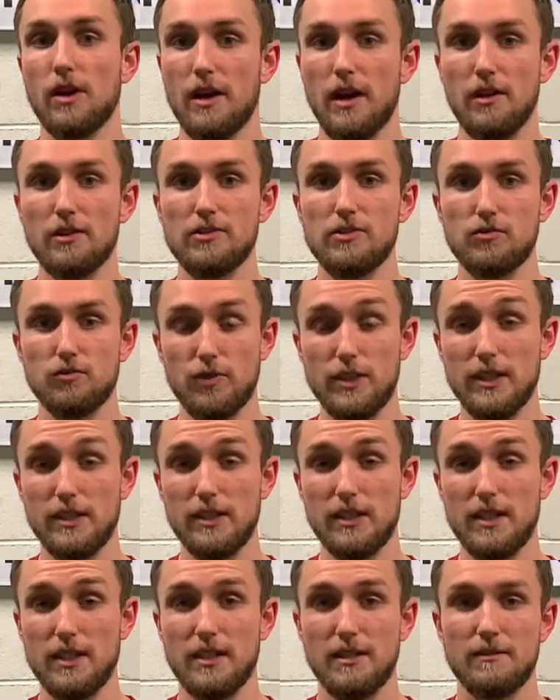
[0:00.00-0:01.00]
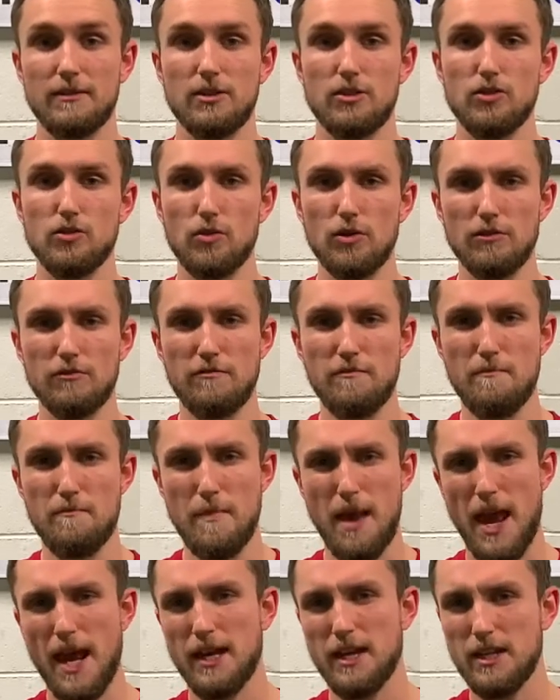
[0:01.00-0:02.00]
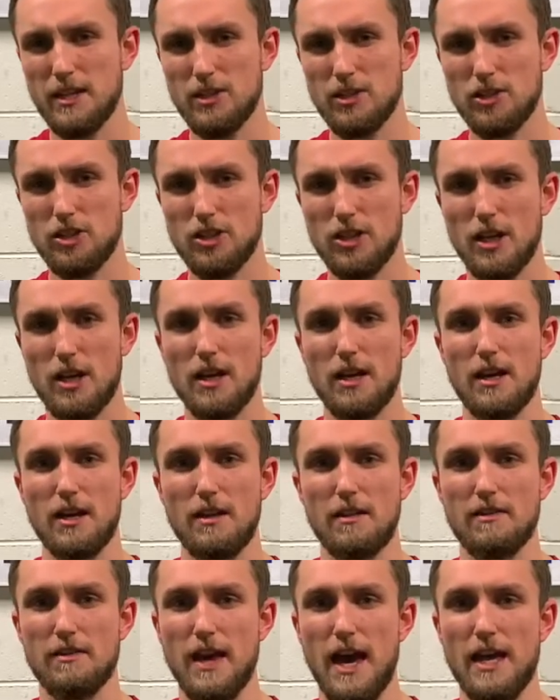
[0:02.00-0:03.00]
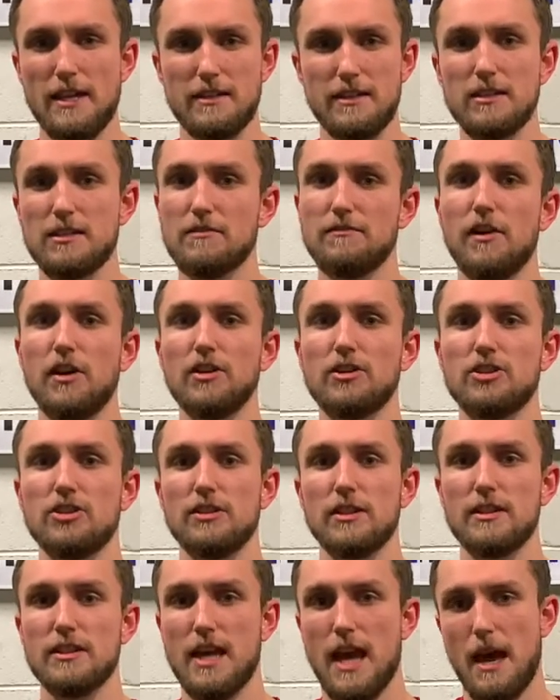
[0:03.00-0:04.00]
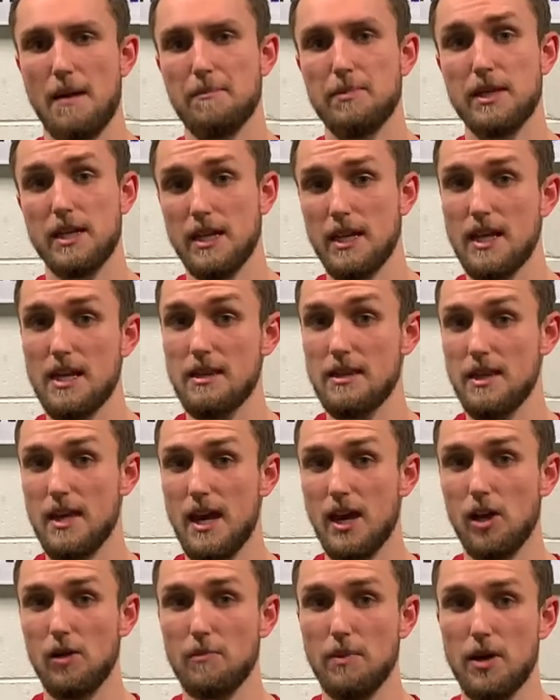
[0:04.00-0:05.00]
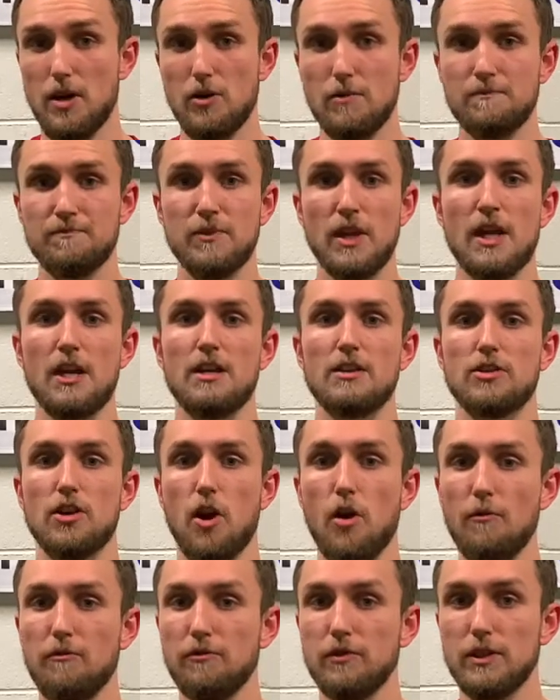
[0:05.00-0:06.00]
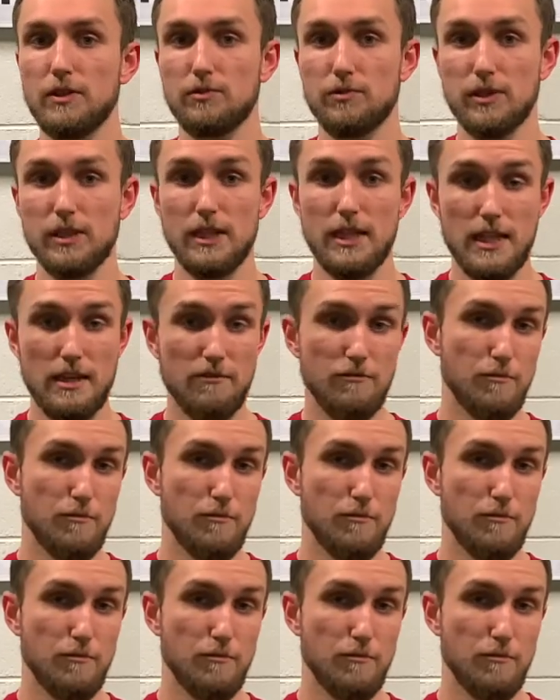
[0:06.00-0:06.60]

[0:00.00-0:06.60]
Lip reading: else really to sort of manage that dysfunction that's happening in the elbow to hopefully relieve